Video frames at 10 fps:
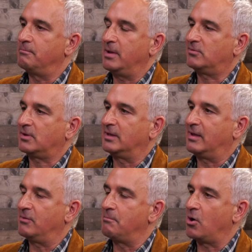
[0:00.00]
Basically
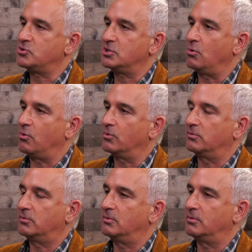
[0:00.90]
given marching
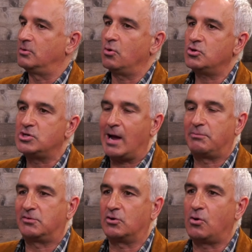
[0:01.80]
orders, you know, your
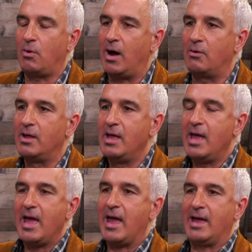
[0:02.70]
job is to go out
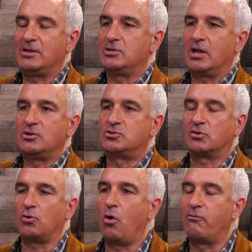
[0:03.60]
and and
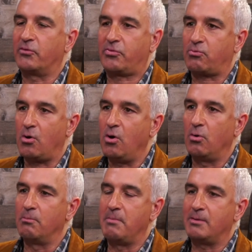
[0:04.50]
just
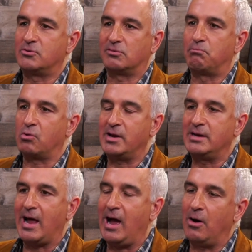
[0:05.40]
overthrow, just
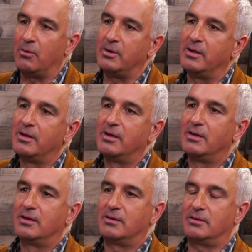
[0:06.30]
bring down,
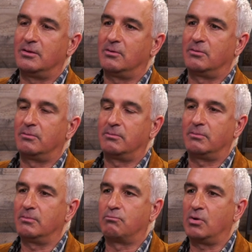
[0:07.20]
you know,
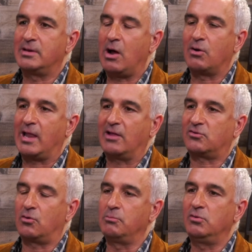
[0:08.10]
bring down
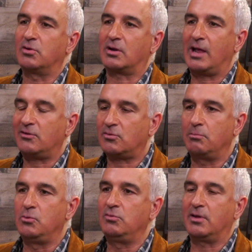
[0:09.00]
classical music.
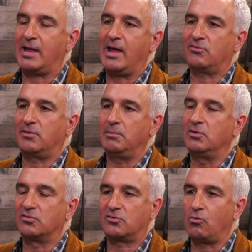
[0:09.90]
Classical music has to be
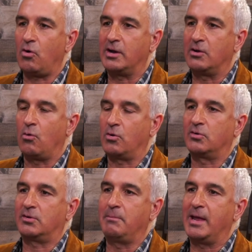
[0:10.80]
destroyed in
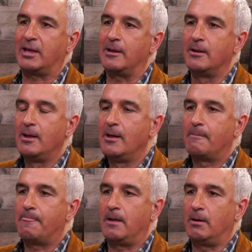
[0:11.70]
order to make it,
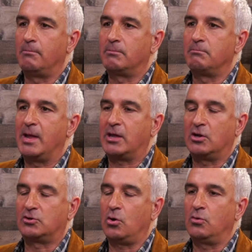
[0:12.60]
um, make it
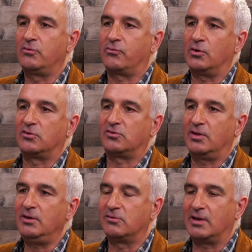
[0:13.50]
atone for its
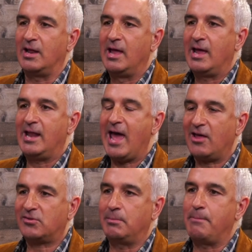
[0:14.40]
sins. It, it
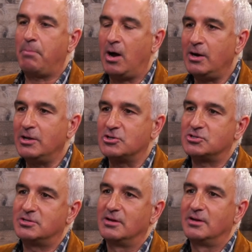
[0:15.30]
has to be
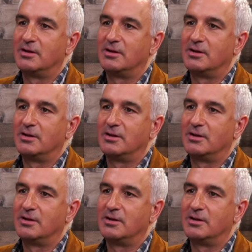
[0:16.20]
punished.